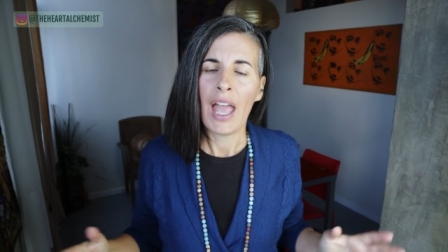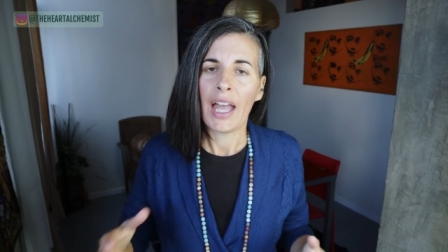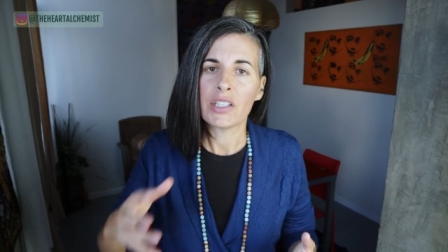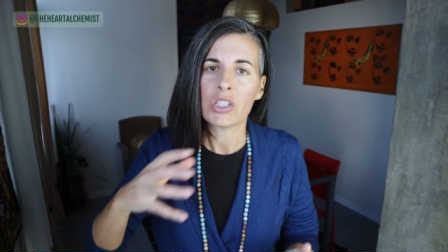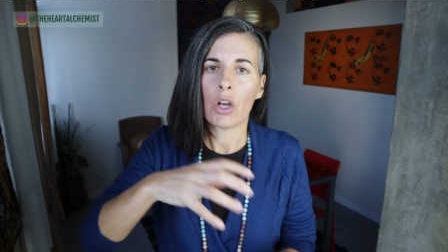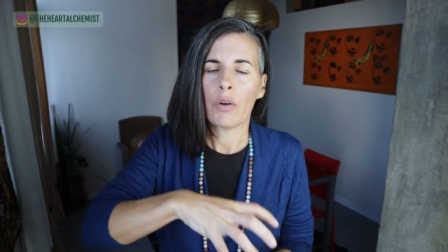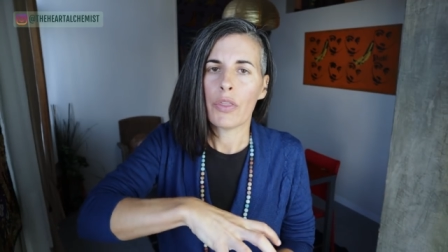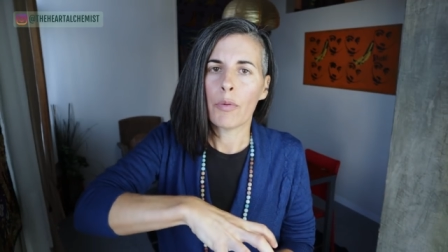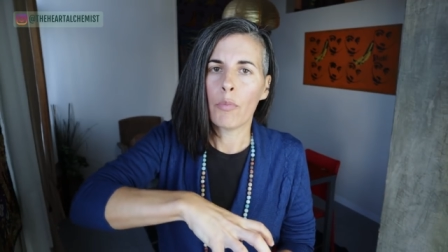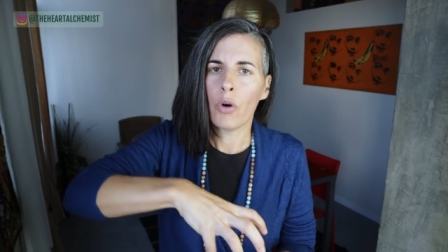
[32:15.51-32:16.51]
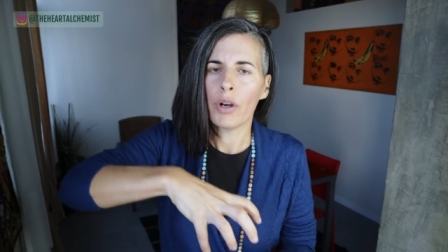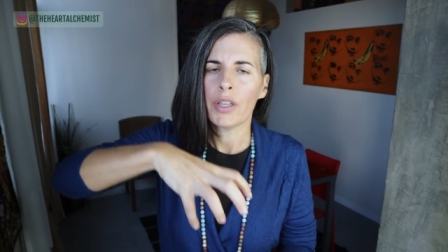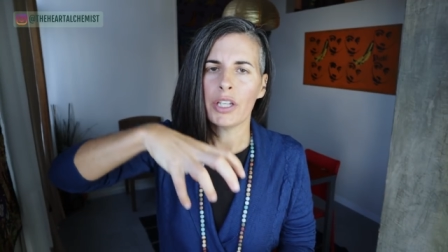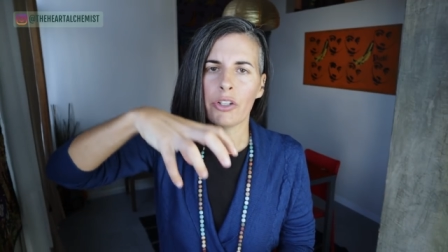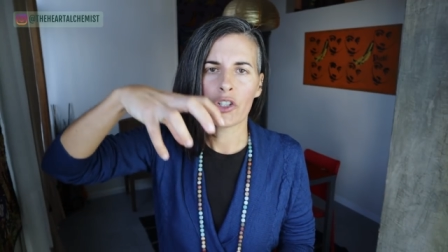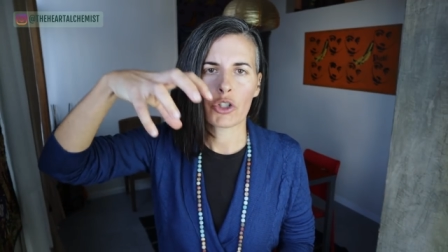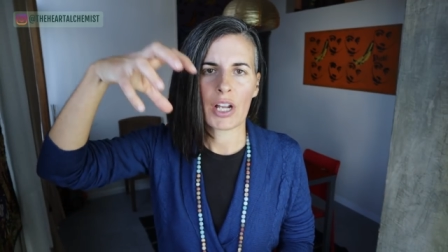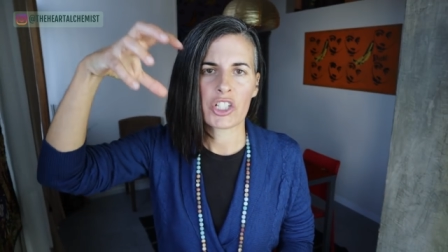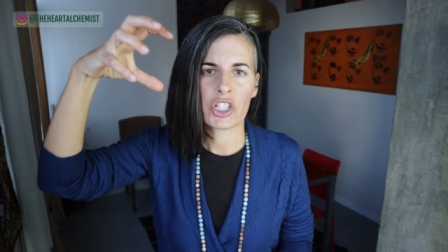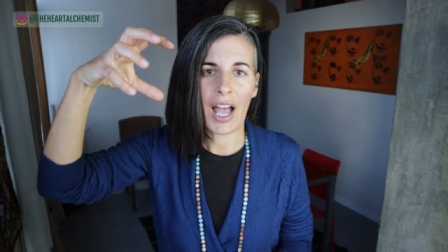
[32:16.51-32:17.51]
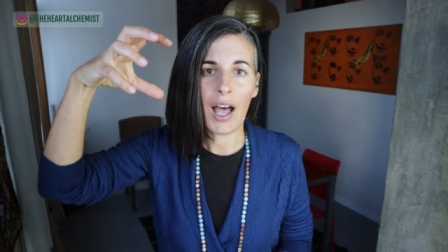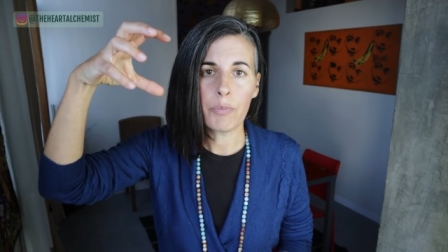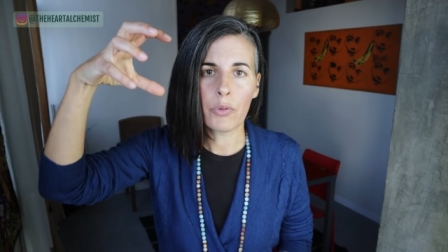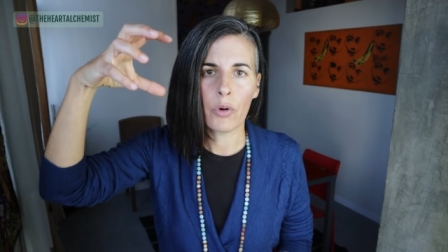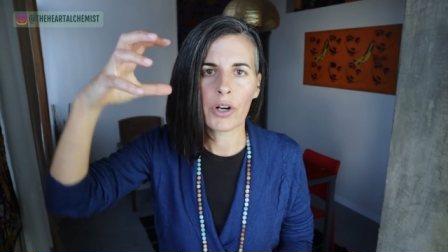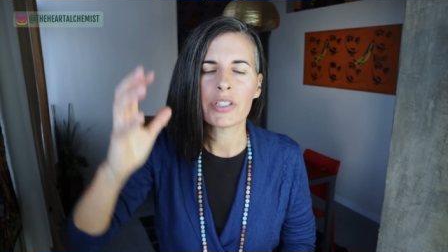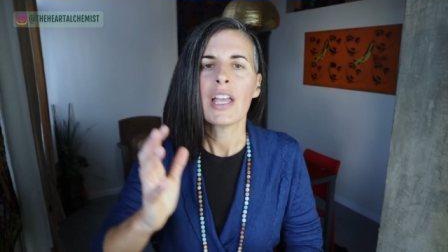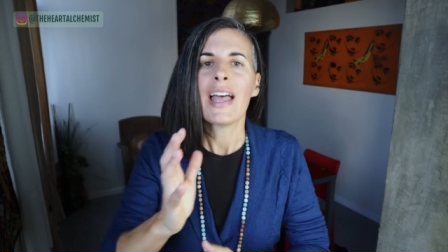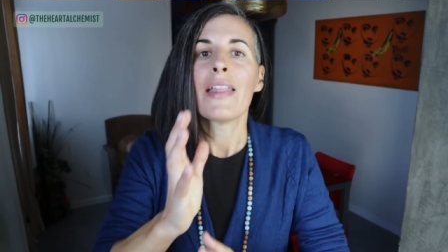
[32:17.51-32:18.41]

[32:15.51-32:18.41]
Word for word: And so the more that you're stretched upwards,